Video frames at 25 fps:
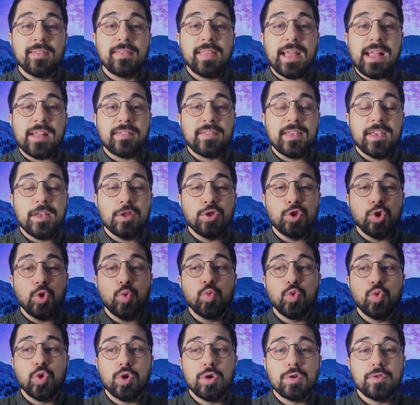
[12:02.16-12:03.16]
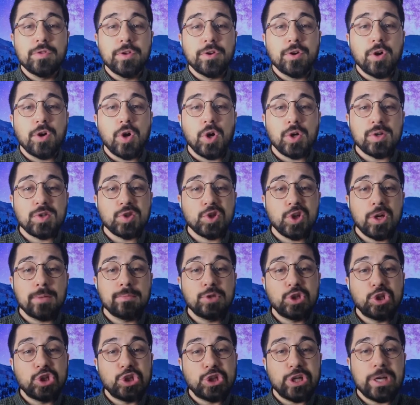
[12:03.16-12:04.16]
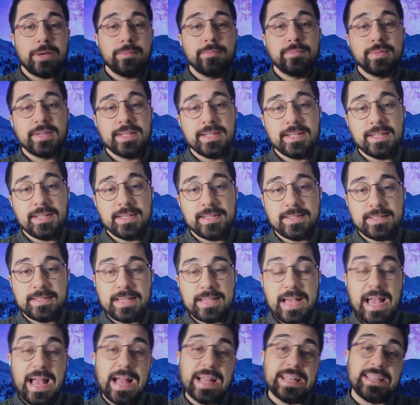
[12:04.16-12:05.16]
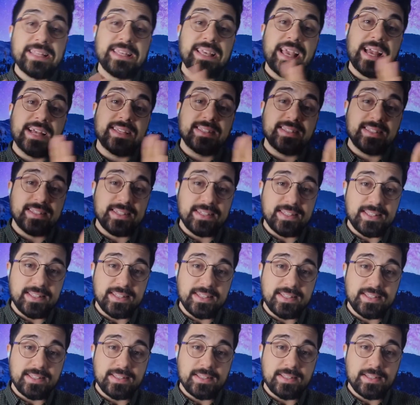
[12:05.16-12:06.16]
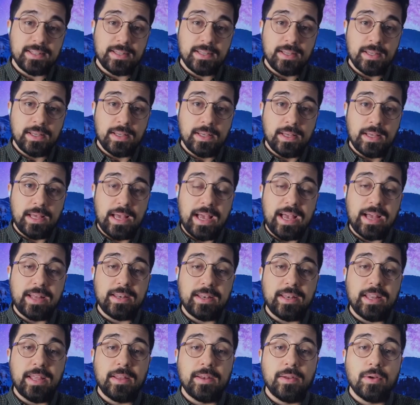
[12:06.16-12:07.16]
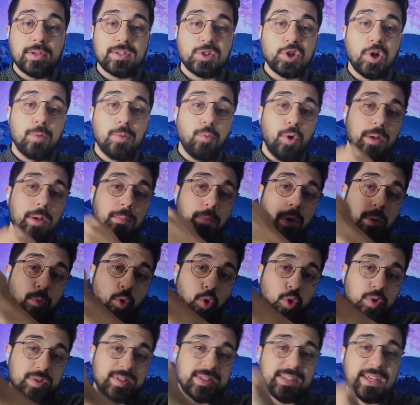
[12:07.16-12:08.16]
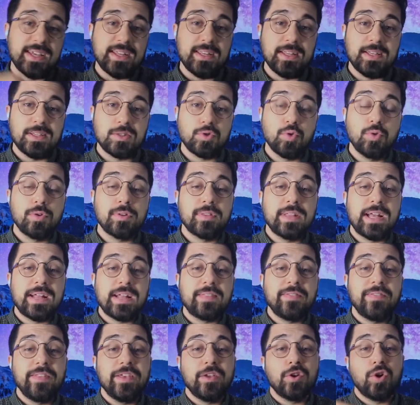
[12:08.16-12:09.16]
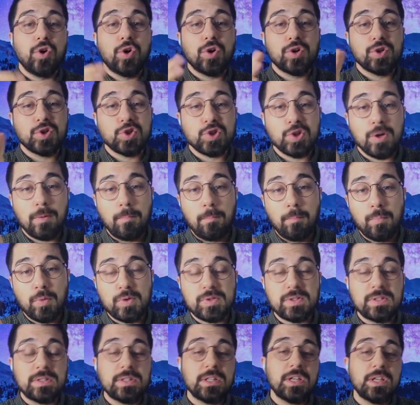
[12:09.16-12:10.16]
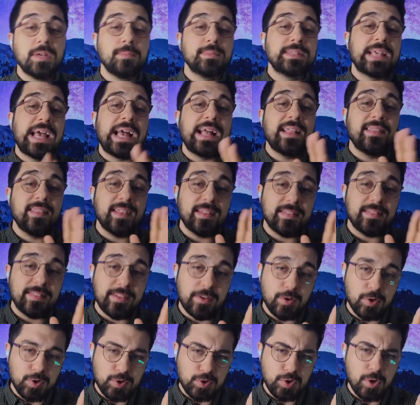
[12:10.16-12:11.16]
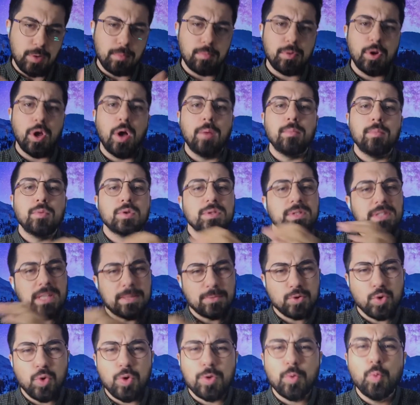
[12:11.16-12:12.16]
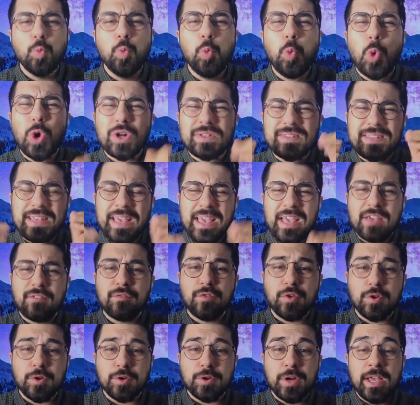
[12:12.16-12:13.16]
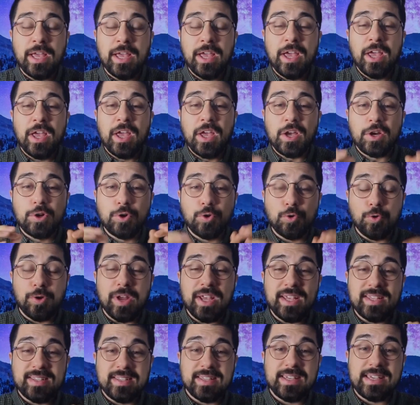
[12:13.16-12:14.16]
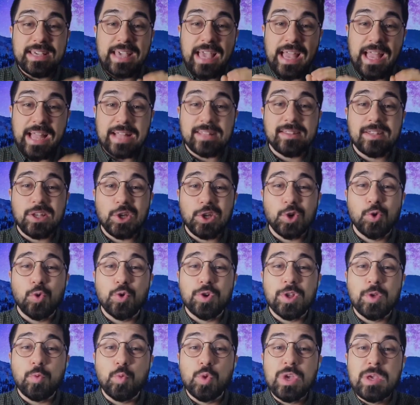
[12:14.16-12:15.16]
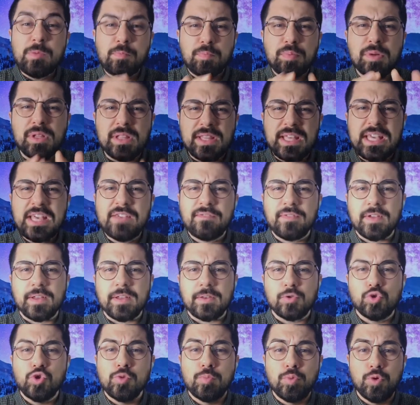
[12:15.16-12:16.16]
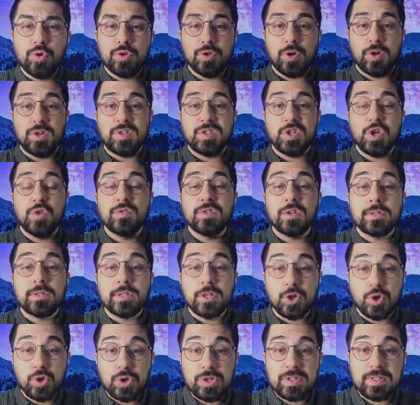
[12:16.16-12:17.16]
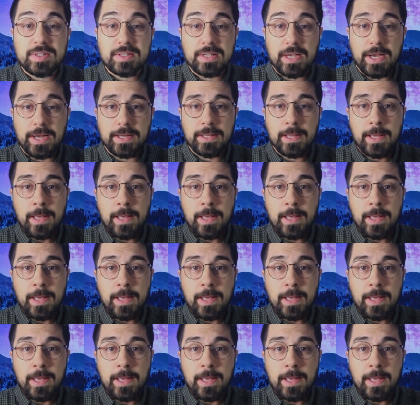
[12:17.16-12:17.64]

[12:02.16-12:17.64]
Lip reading: that in the world there are some Shemris and Yazidis and then some Imam Husseinis, or that there are some Muslims and then there are some non-Muslims, or whatever crazy category we believe in to put ourselves on the good side.